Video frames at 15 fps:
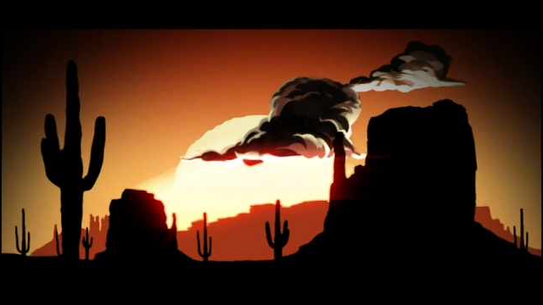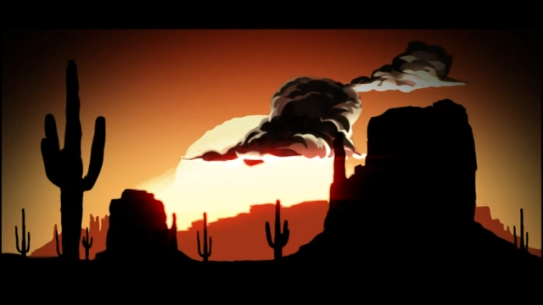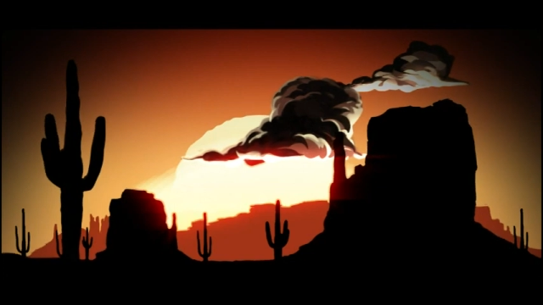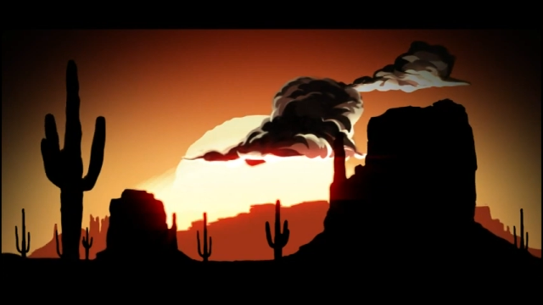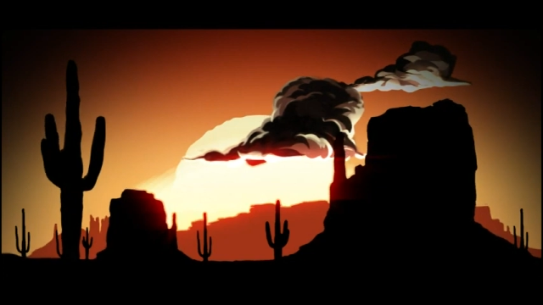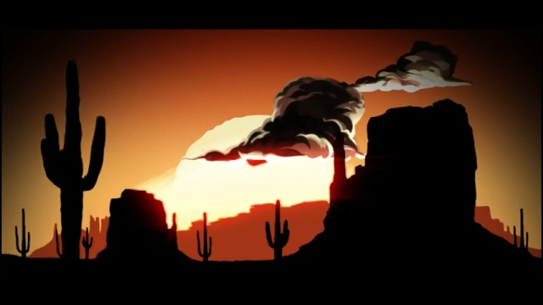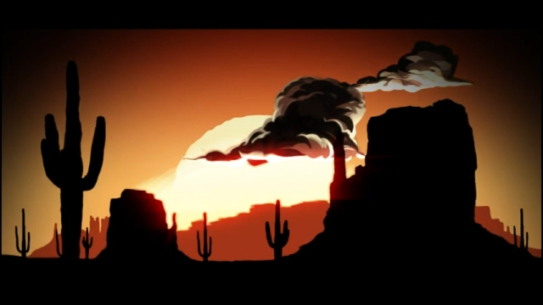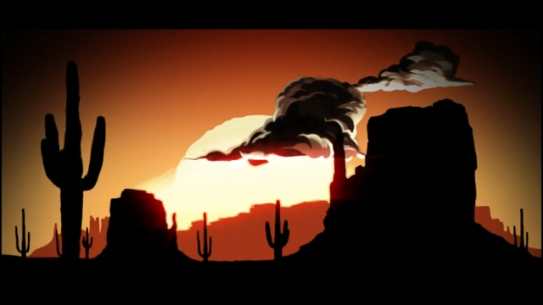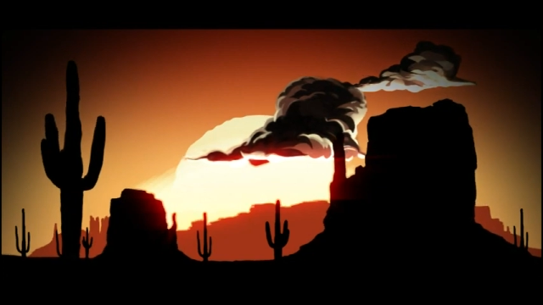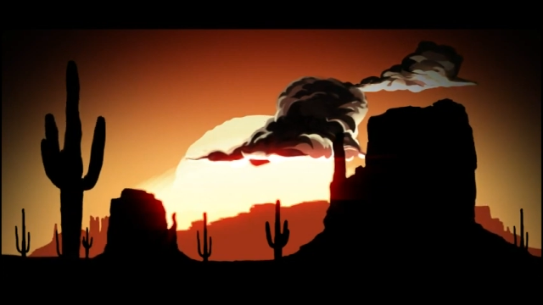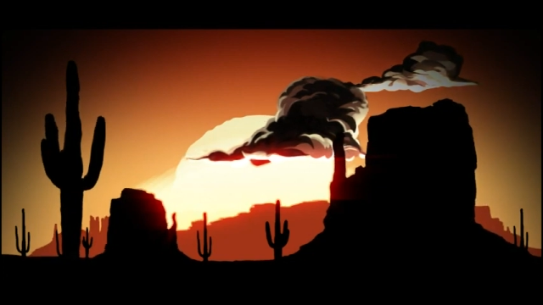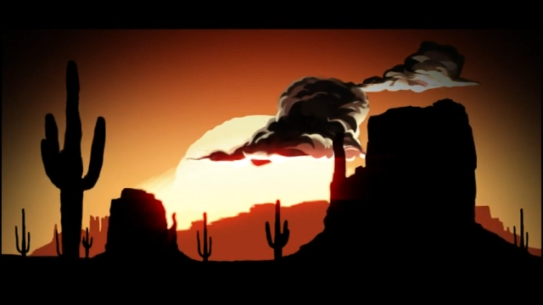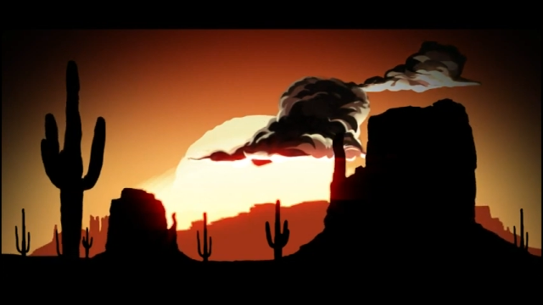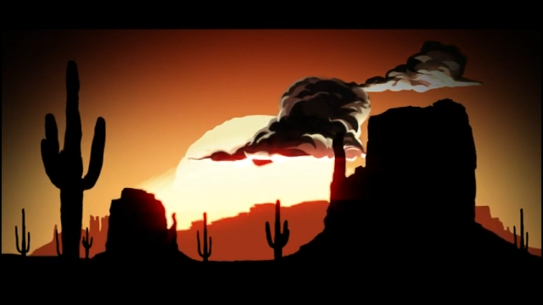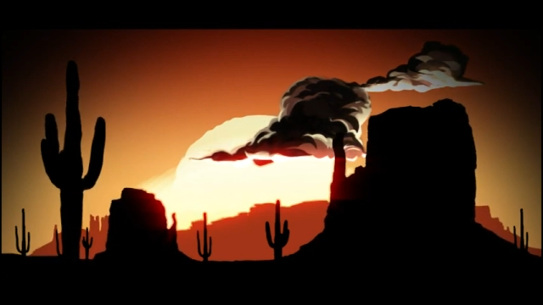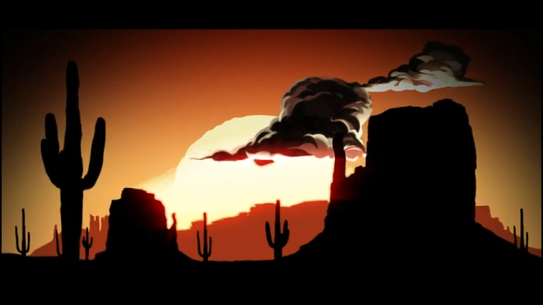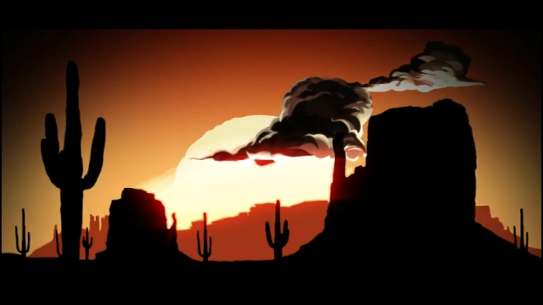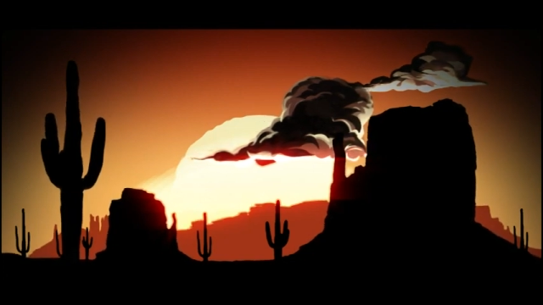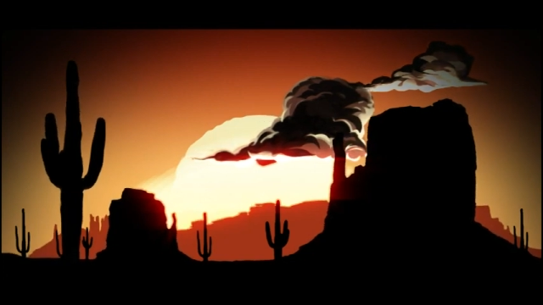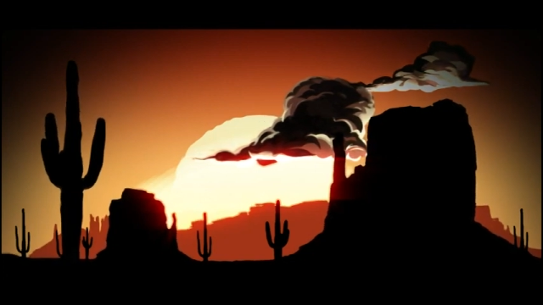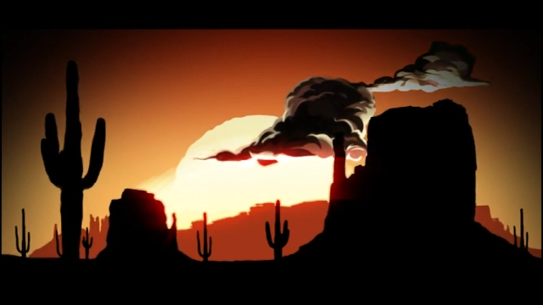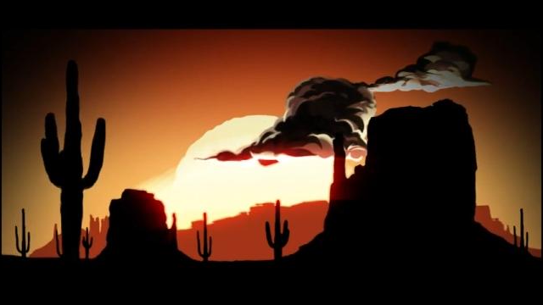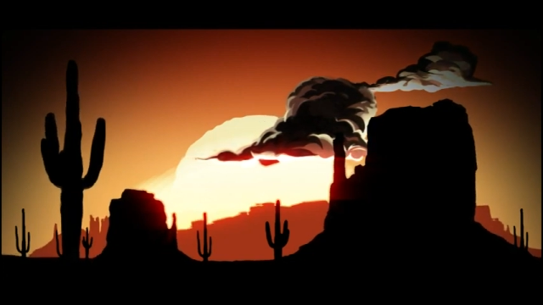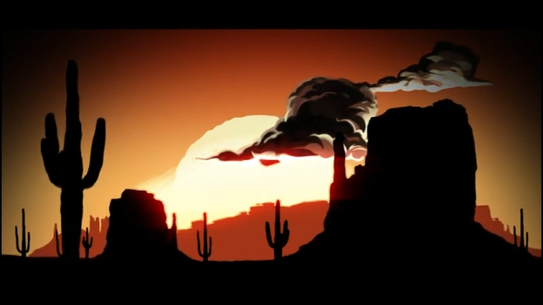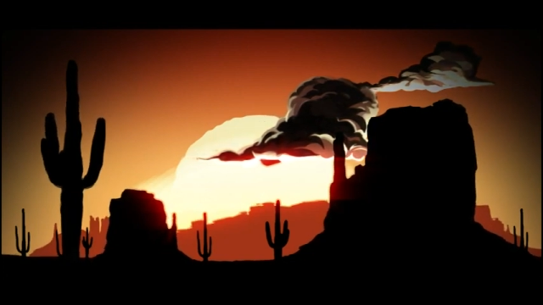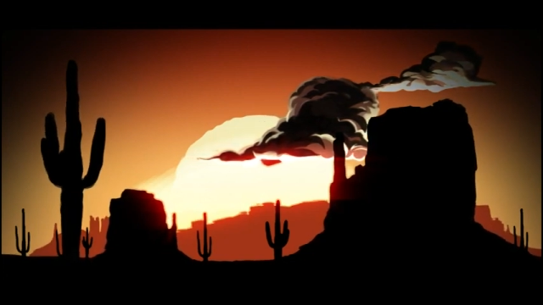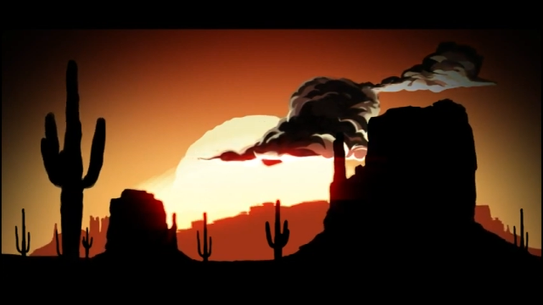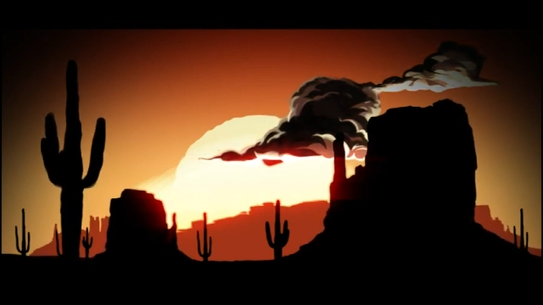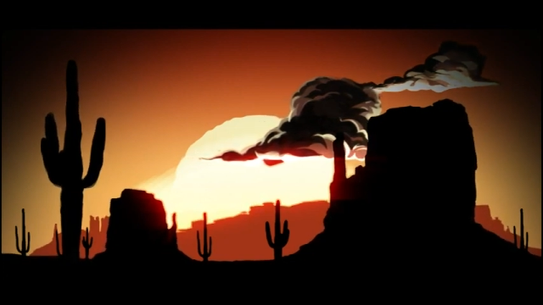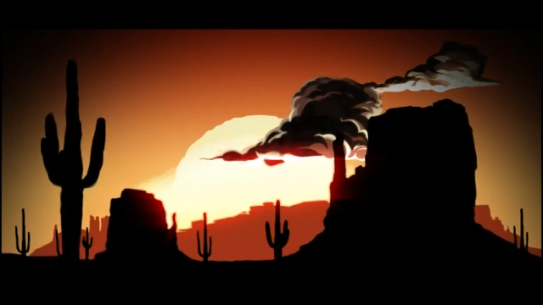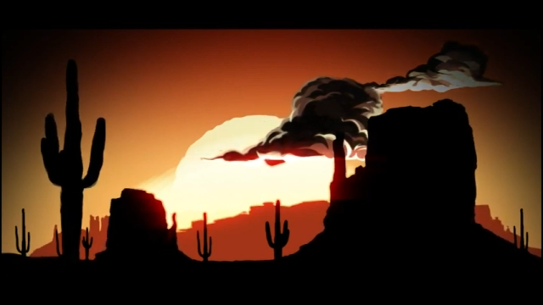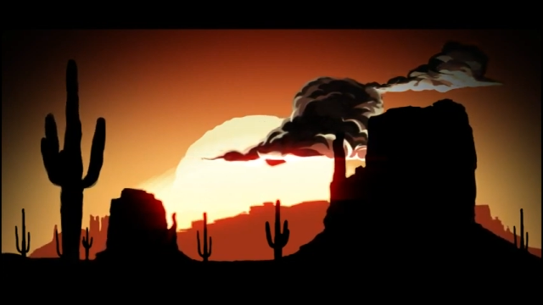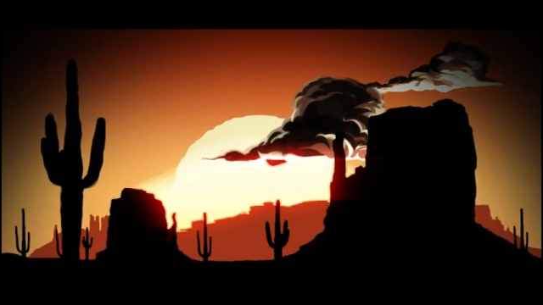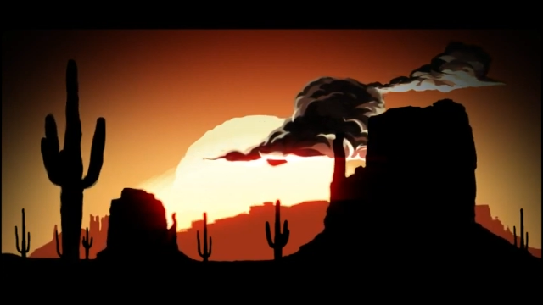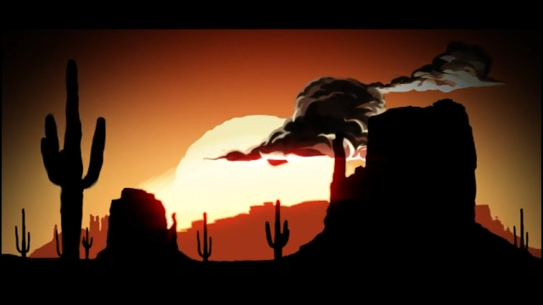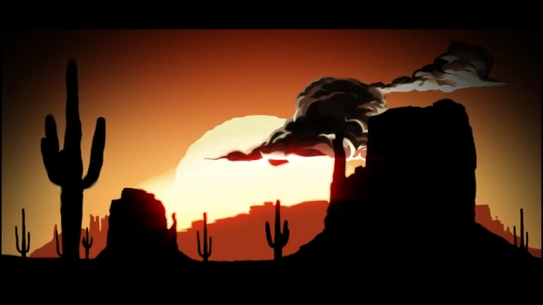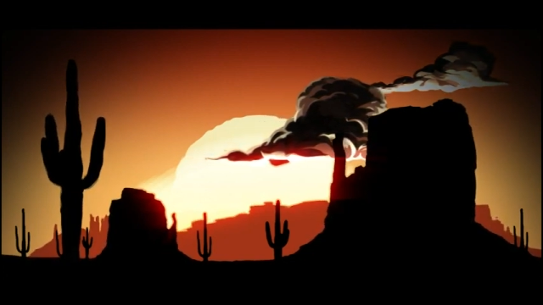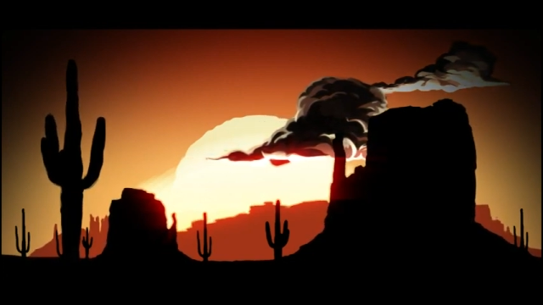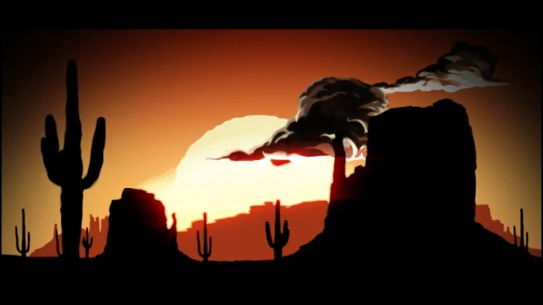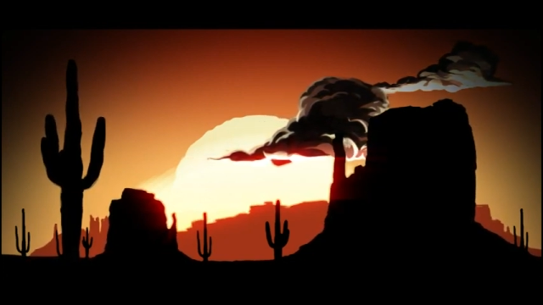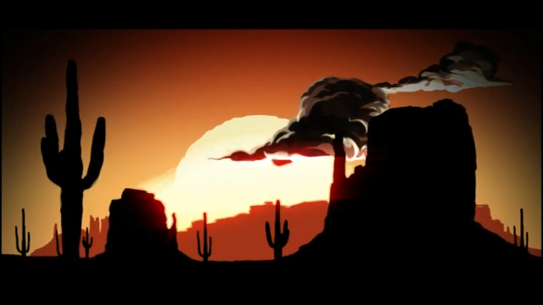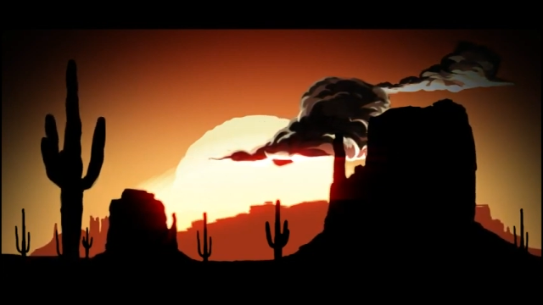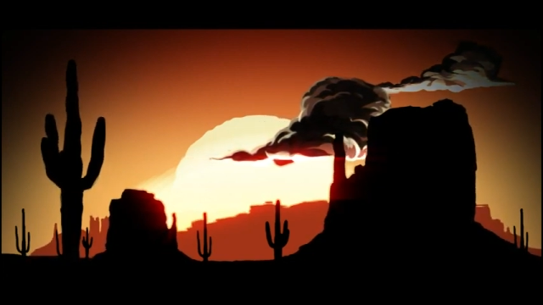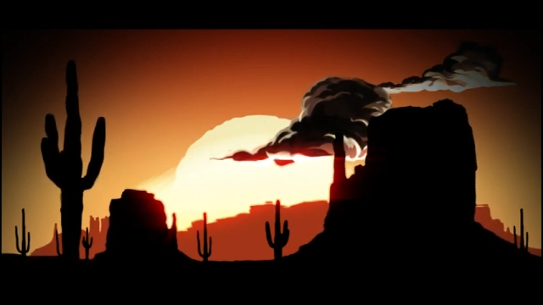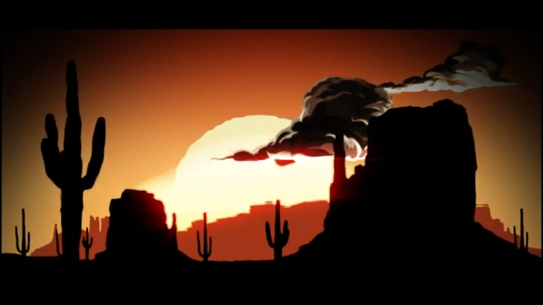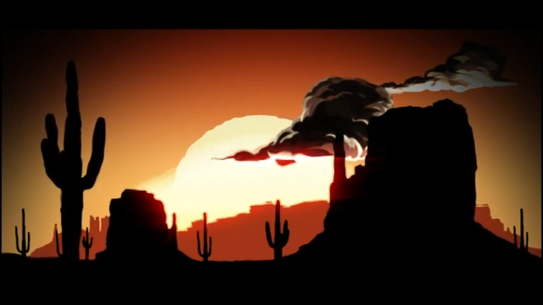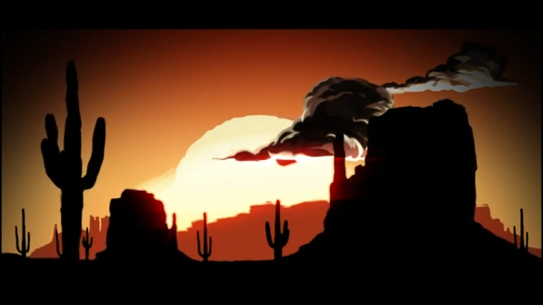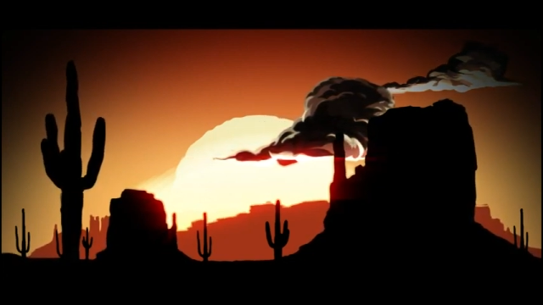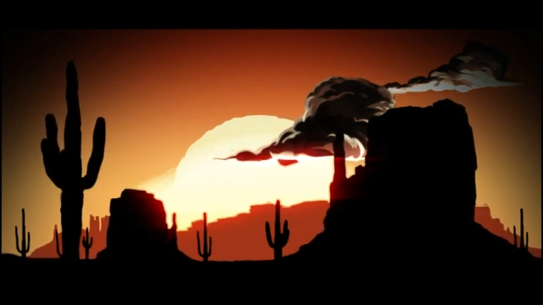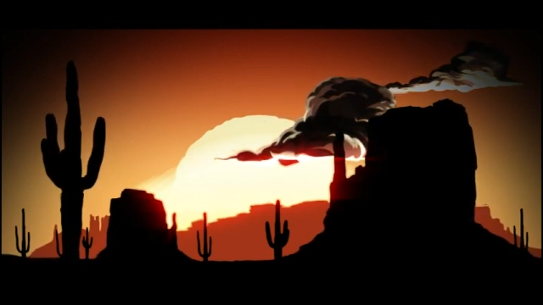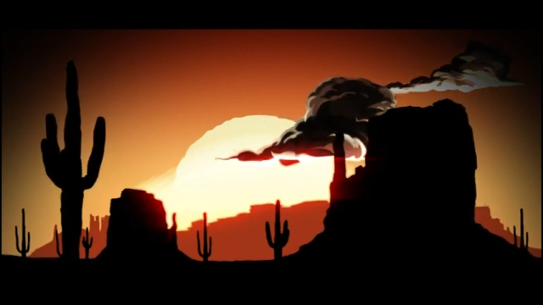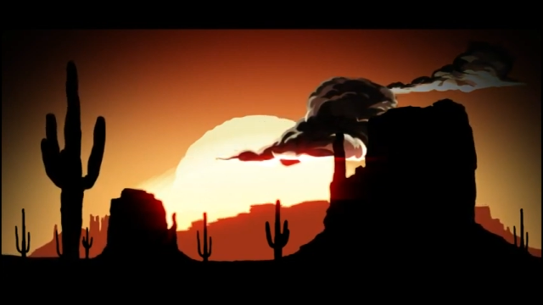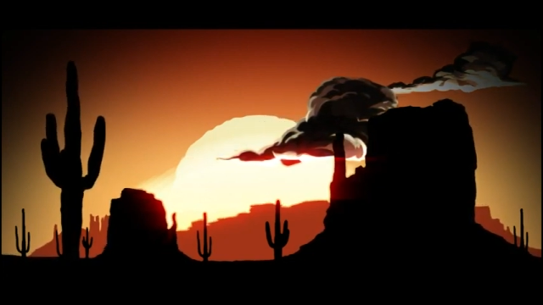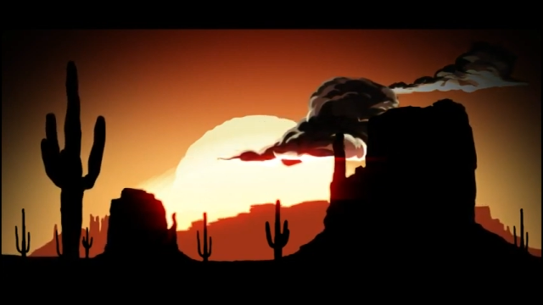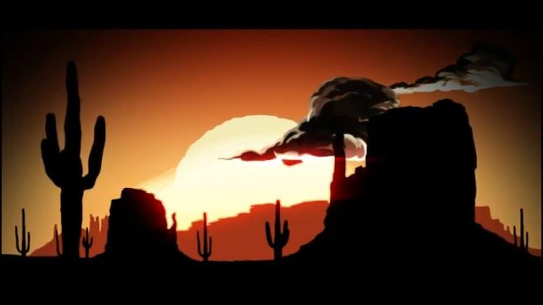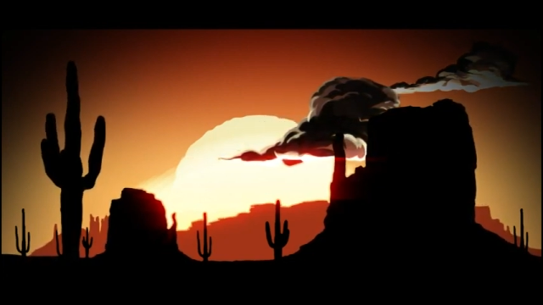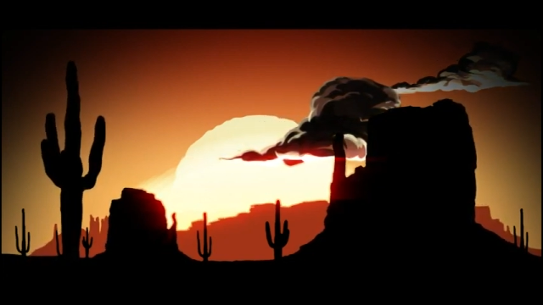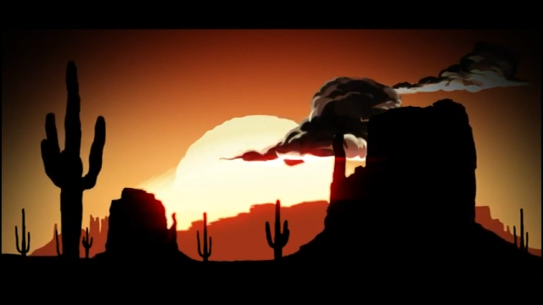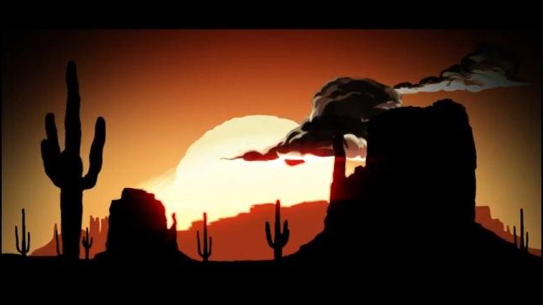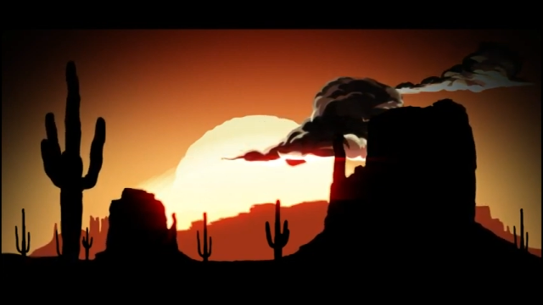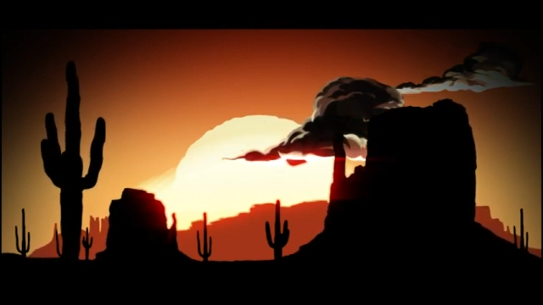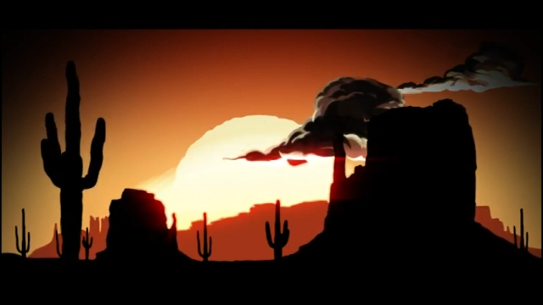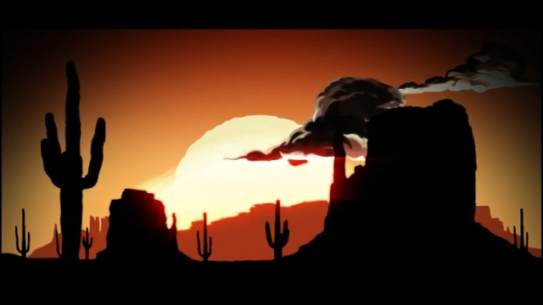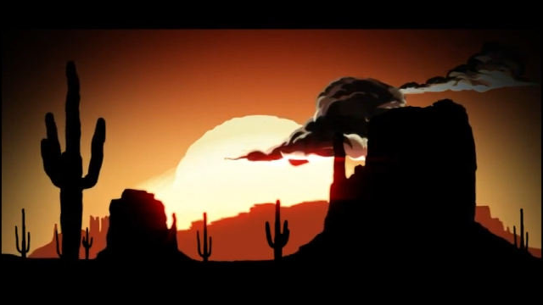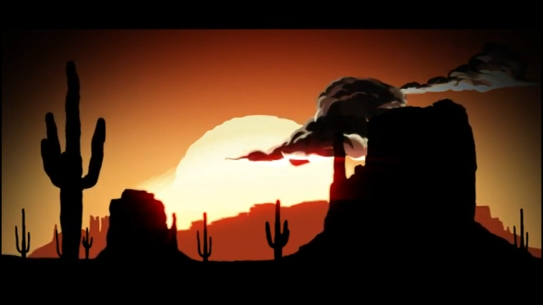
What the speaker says: No face is visible, so there are no lips to read.